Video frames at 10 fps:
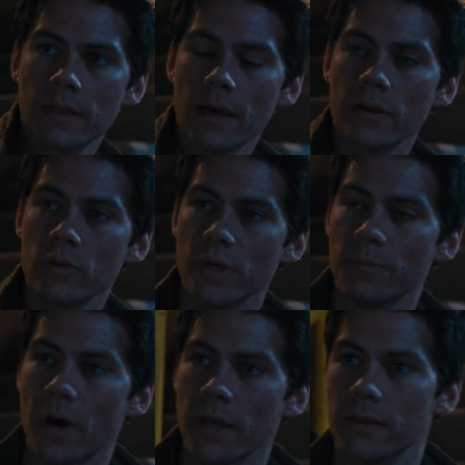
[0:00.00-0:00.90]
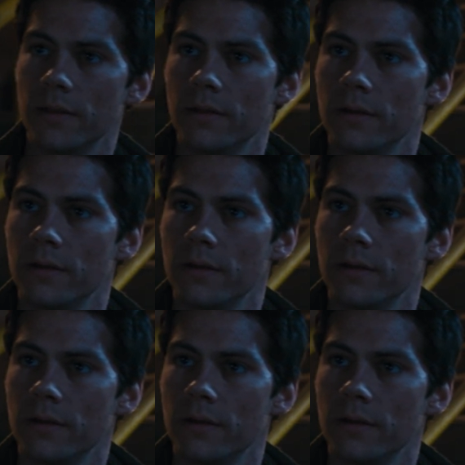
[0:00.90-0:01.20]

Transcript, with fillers: The hell do you mean might?